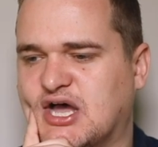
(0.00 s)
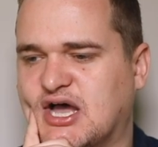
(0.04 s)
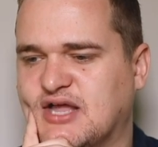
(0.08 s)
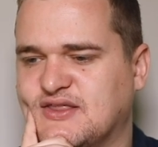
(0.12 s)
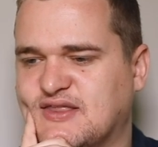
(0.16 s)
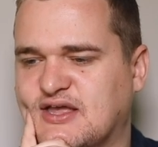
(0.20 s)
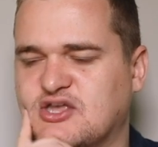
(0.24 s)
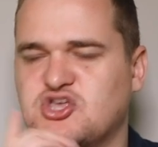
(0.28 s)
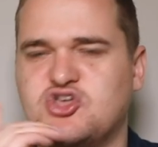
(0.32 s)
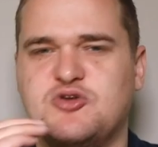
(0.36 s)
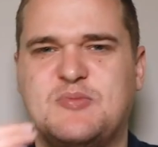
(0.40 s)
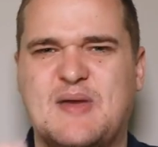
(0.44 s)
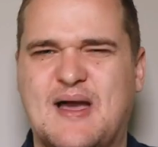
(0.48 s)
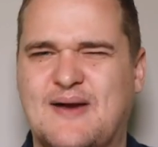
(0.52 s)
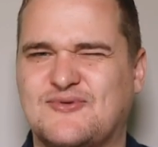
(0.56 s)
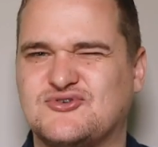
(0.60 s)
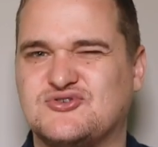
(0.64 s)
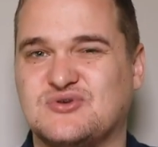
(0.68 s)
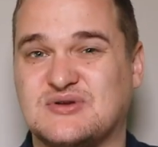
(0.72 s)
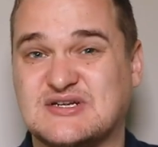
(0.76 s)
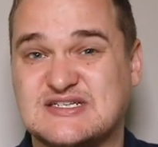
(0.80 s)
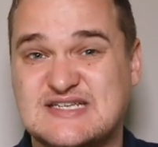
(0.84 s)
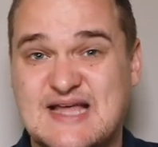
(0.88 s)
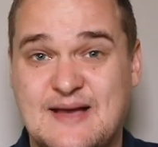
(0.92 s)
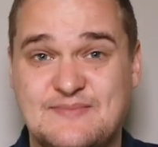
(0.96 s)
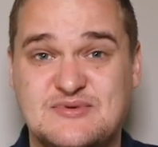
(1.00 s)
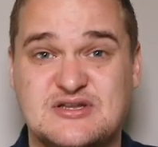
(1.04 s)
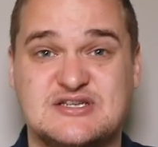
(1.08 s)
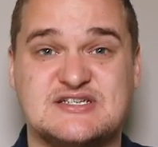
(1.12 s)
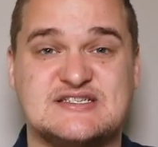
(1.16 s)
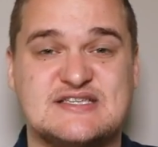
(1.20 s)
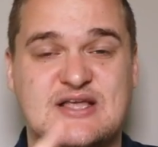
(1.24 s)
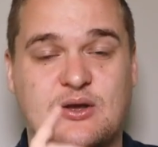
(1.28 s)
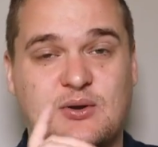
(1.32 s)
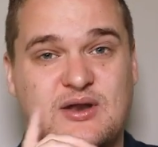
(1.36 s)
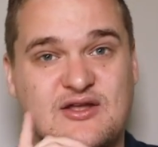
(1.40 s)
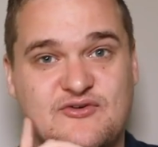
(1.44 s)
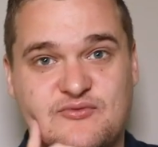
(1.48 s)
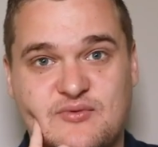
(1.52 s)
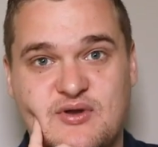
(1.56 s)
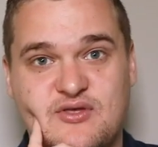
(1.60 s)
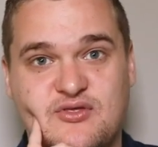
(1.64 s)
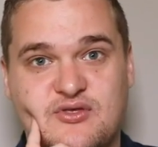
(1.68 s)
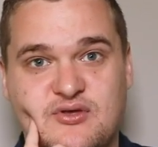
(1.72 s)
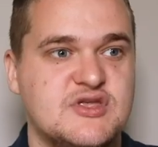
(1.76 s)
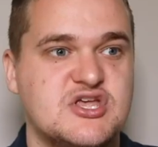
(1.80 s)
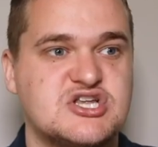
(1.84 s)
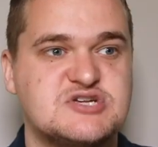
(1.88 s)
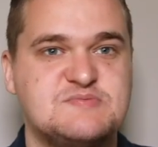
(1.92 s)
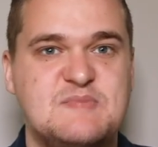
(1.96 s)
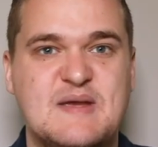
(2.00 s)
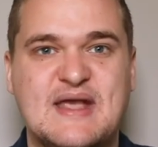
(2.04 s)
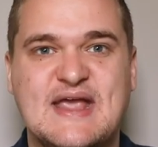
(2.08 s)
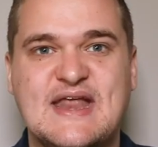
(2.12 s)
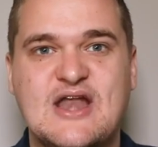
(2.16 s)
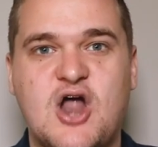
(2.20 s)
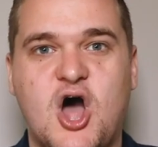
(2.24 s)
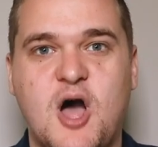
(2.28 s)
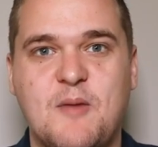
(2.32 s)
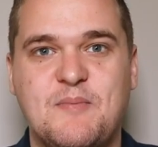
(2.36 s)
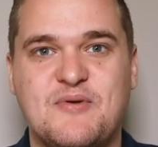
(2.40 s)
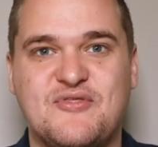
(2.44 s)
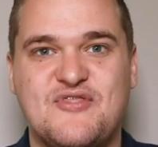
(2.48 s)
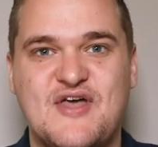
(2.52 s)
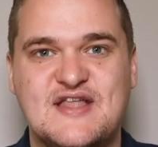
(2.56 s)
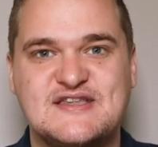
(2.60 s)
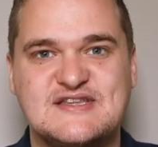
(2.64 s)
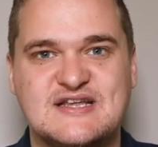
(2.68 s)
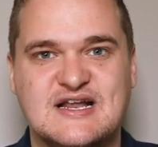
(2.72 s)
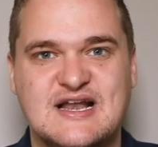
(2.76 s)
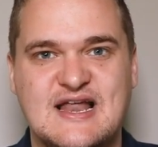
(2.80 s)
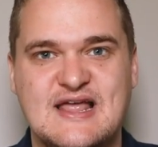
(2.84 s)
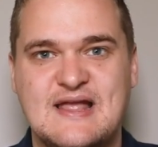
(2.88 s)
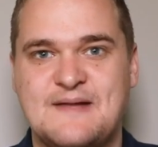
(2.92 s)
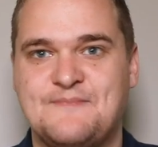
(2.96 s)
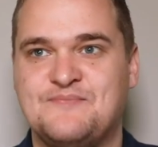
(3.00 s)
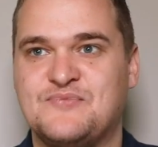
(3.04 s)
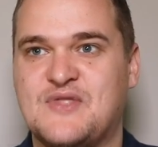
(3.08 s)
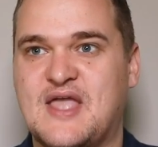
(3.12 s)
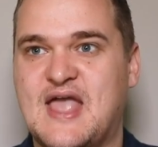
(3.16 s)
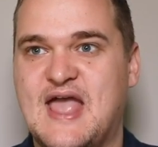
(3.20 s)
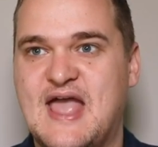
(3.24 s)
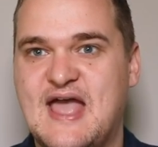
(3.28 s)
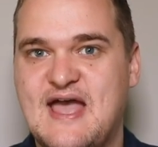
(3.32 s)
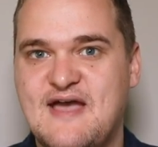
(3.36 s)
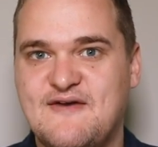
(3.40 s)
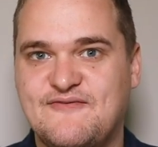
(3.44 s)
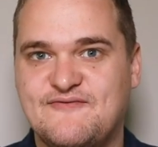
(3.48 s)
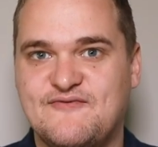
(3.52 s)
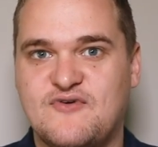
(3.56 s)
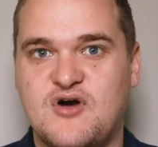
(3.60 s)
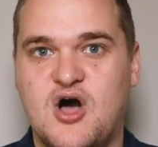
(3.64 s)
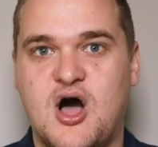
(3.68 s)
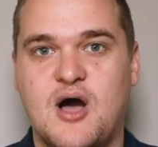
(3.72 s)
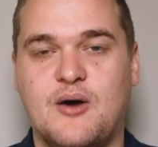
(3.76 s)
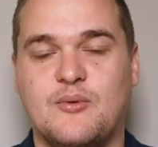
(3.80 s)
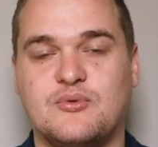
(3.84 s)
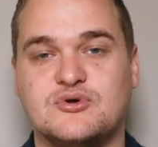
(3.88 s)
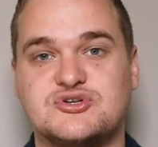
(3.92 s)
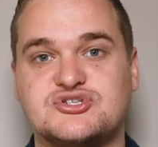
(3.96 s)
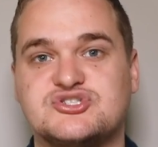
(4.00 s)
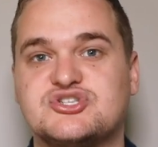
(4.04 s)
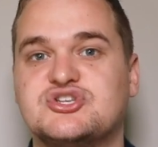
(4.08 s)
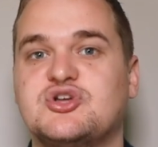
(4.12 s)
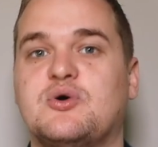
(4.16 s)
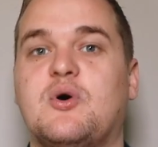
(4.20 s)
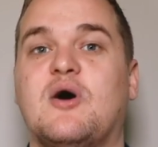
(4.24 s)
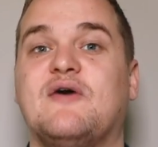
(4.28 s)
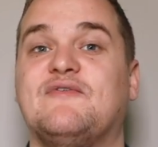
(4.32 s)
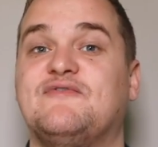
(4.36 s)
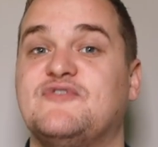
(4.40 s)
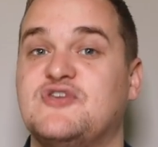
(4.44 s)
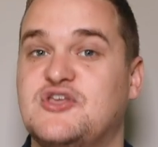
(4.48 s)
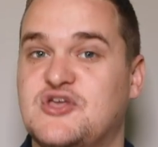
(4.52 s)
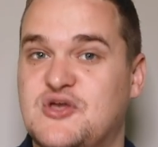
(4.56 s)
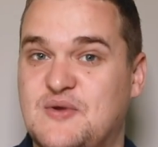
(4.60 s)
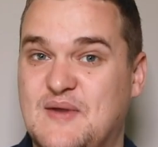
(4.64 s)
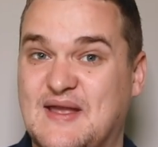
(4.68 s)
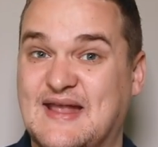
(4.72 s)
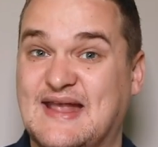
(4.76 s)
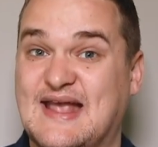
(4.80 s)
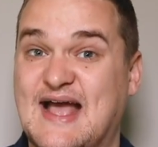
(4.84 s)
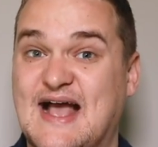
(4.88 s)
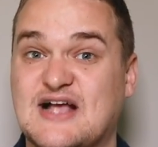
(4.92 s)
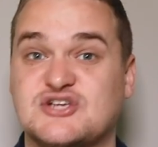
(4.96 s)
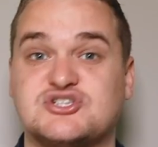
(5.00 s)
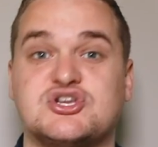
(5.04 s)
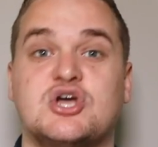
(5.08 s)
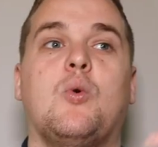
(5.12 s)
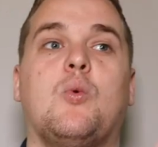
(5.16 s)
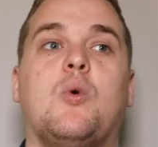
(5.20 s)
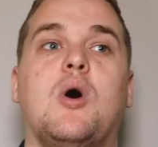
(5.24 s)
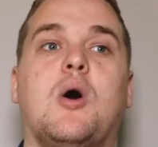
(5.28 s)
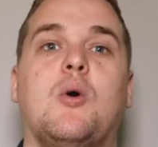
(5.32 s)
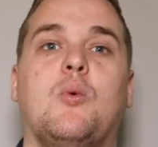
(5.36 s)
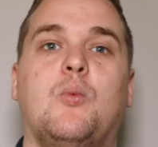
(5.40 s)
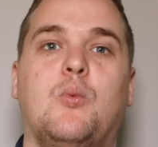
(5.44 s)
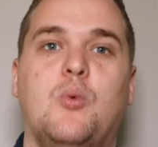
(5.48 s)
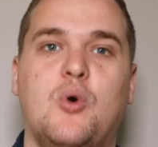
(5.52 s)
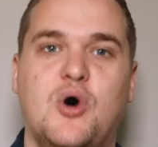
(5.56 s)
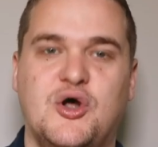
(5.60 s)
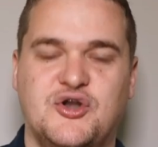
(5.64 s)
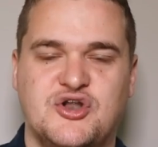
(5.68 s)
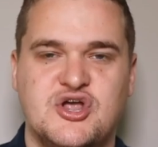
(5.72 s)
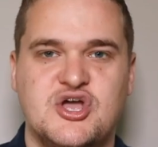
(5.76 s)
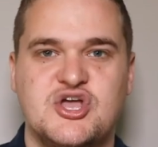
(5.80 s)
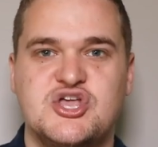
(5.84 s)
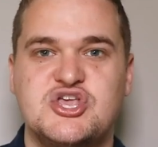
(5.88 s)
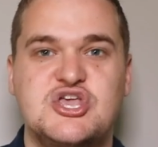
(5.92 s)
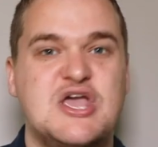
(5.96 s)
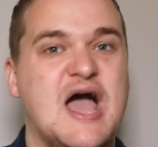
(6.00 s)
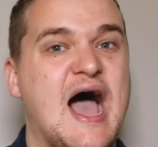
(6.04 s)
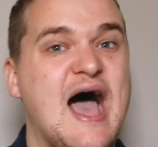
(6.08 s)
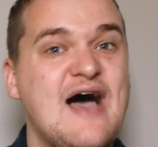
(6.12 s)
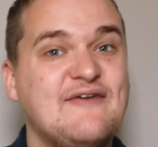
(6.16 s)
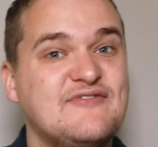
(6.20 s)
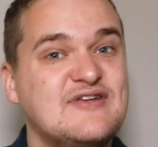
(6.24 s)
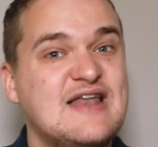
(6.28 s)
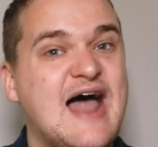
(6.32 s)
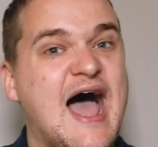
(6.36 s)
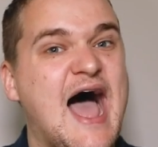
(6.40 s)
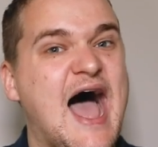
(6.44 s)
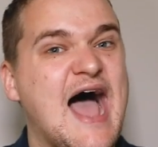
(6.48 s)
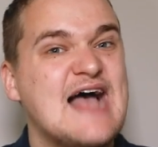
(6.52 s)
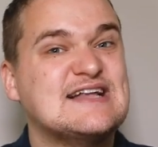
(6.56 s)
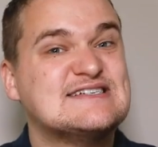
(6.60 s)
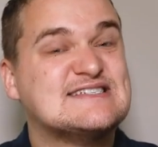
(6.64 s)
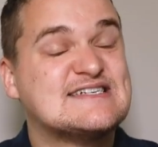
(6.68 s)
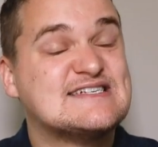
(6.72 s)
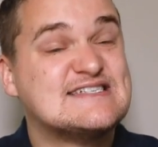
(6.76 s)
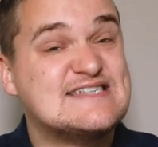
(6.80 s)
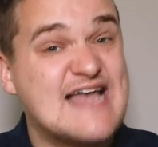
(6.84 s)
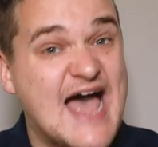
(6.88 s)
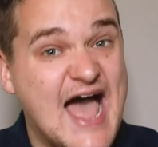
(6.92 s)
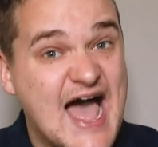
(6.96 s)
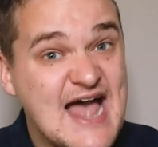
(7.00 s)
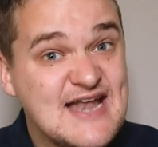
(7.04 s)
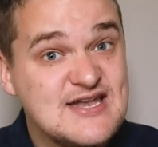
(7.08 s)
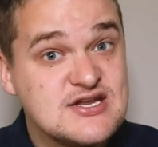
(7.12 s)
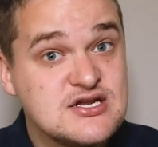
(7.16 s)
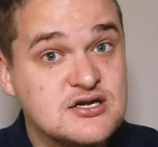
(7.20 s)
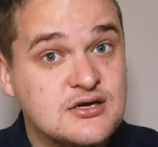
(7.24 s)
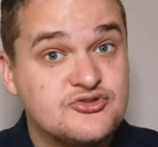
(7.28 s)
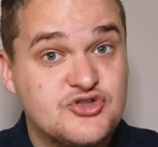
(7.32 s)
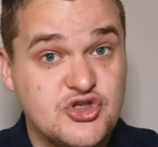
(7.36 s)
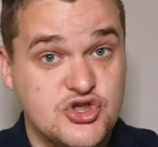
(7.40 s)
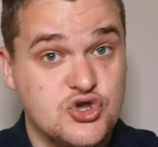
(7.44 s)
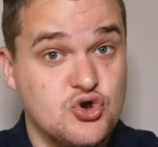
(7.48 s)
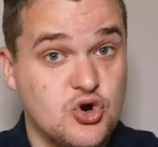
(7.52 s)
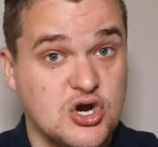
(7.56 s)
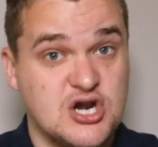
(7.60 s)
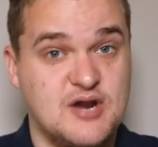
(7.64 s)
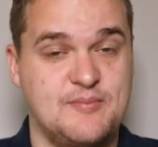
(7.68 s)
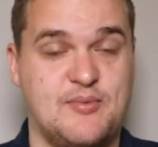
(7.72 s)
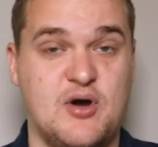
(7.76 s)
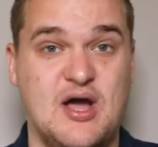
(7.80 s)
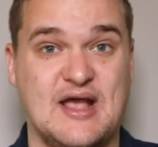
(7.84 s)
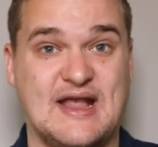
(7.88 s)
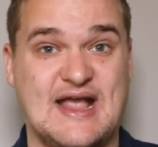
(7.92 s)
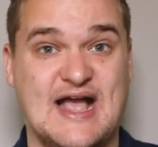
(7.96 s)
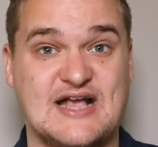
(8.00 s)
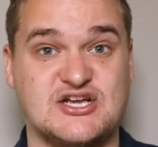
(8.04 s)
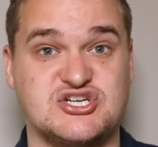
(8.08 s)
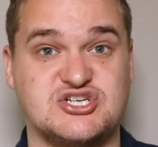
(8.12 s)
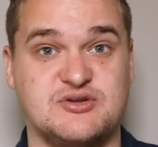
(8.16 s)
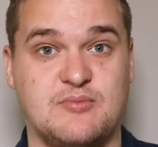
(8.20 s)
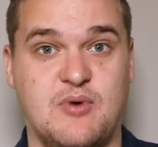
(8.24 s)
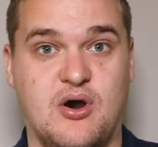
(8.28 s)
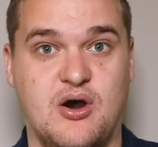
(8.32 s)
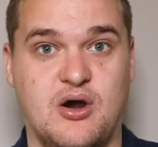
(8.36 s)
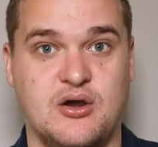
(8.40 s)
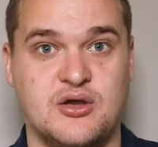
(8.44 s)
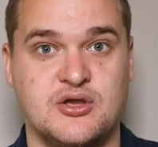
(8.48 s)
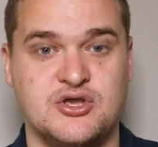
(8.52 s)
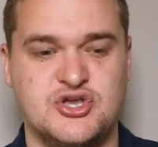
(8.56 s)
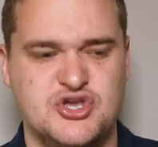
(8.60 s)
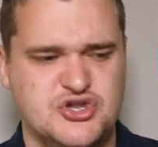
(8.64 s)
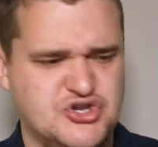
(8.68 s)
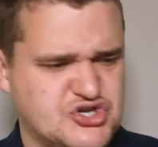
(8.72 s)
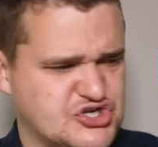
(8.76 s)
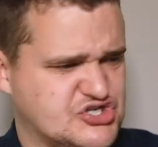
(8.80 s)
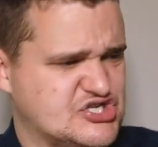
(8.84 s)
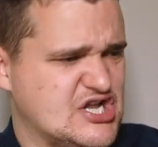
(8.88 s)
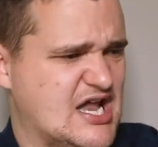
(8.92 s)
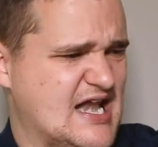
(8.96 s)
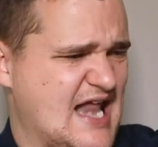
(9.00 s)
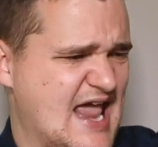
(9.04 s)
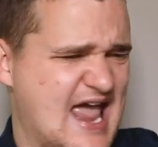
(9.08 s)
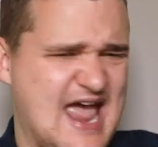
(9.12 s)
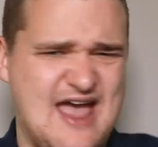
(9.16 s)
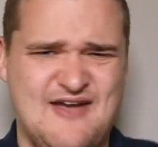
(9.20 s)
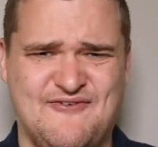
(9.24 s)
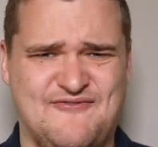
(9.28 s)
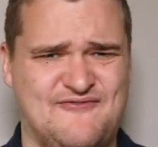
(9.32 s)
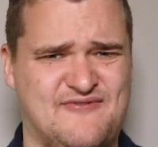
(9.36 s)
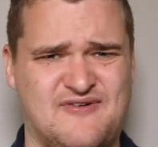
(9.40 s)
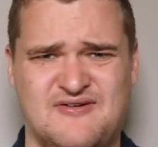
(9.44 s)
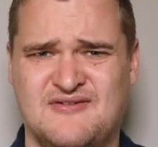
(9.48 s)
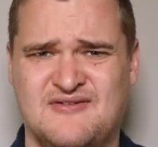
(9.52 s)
that you'd be able to accept and still live with? You're speaking hypothetically. If I was to offer you in cash, what would? You haven't said that you're gonna buy cash tomorrow. You just said if,